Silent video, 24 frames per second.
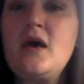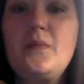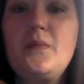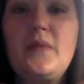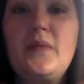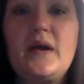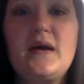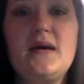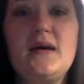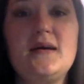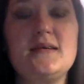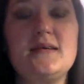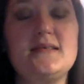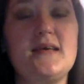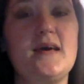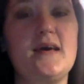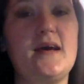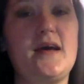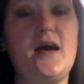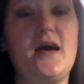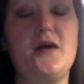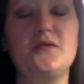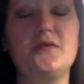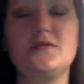because
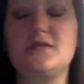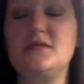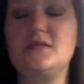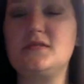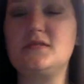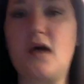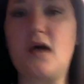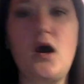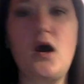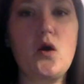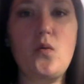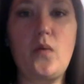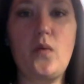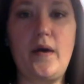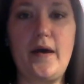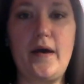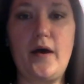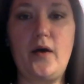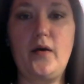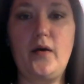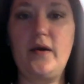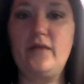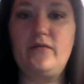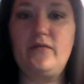it goes so
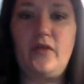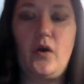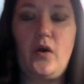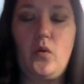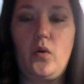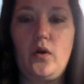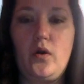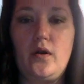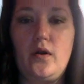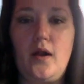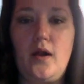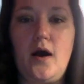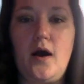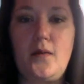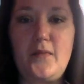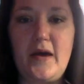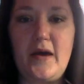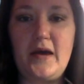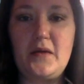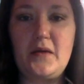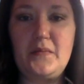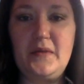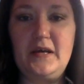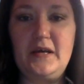well, even though we're not
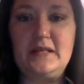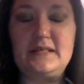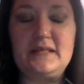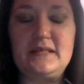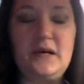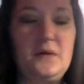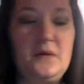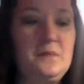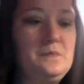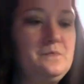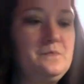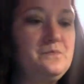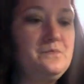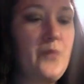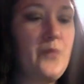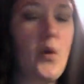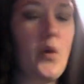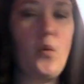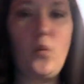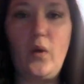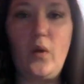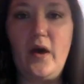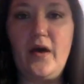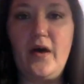making pizza,
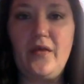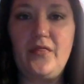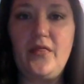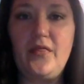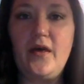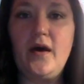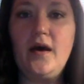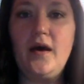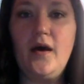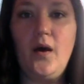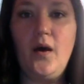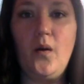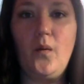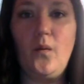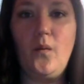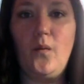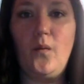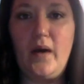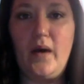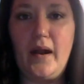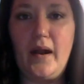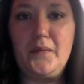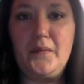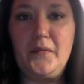with
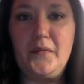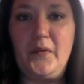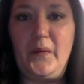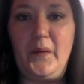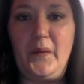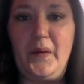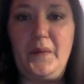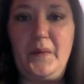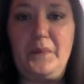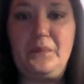what I'm doing.